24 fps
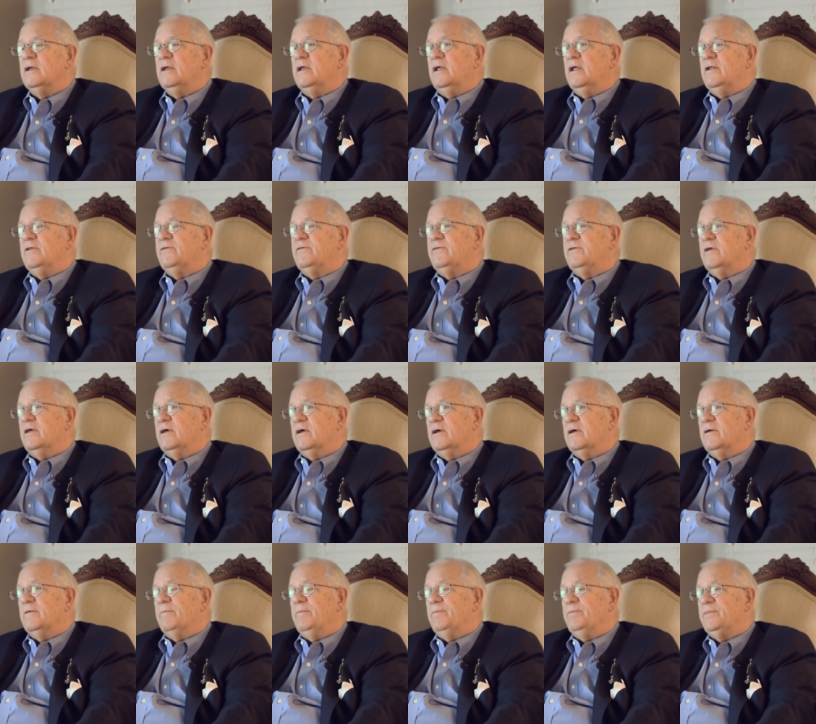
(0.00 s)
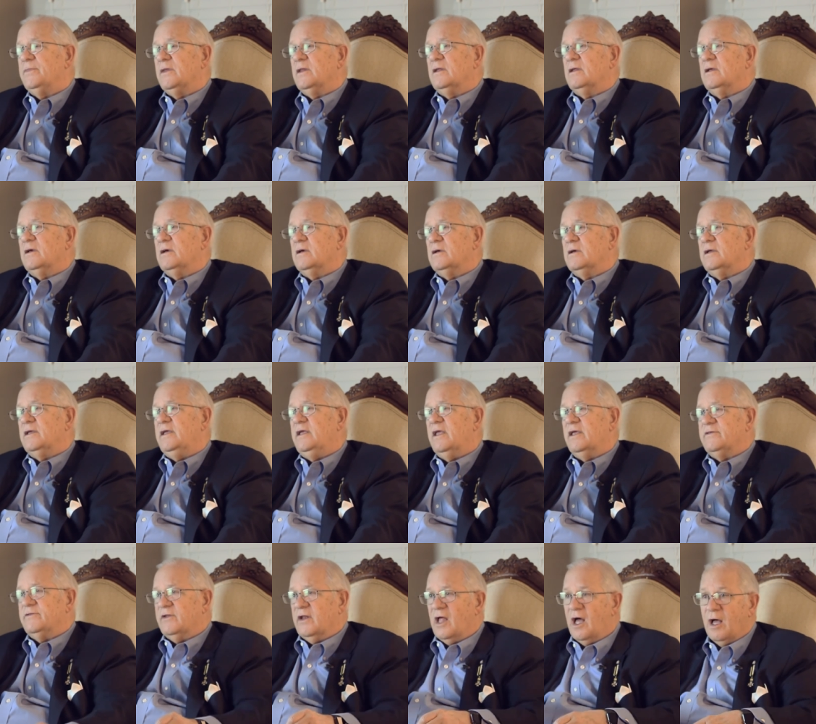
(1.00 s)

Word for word: It's he has an